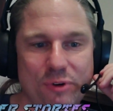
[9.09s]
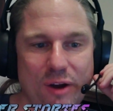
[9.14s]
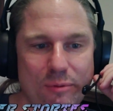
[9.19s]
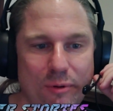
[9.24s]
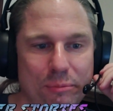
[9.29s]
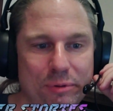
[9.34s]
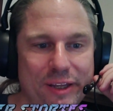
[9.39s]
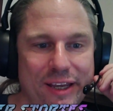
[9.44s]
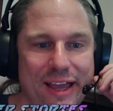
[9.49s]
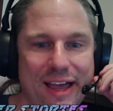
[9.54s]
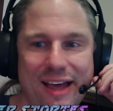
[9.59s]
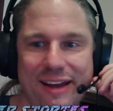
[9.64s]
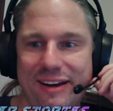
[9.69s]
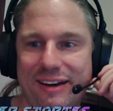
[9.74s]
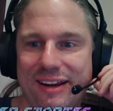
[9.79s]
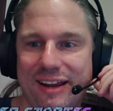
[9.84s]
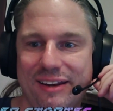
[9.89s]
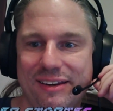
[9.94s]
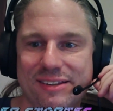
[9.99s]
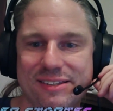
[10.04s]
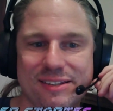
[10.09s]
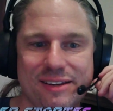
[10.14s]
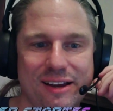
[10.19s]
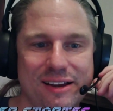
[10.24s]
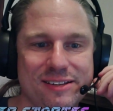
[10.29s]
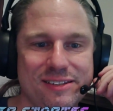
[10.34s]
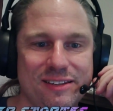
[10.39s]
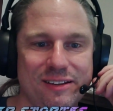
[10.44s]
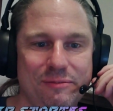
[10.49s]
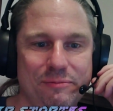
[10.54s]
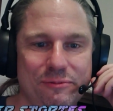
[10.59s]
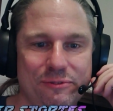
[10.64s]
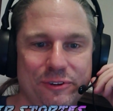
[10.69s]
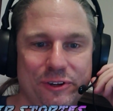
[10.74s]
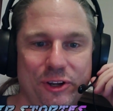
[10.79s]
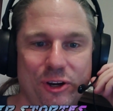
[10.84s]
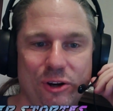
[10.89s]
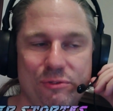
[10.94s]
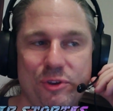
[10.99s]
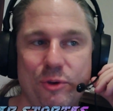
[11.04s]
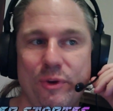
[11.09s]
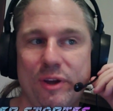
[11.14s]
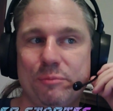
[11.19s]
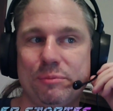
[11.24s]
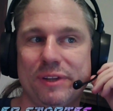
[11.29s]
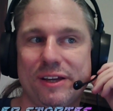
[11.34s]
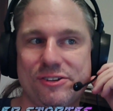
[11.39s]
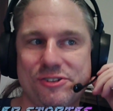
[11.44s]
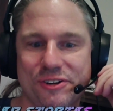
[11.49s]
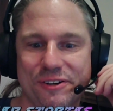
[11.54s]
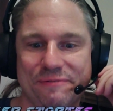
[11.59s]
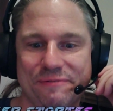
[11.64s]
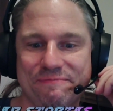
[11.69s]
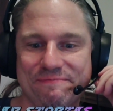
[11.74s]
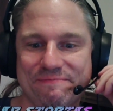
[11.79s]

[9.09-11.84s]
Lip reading: probably edit and discuss them for your viewing pleasure.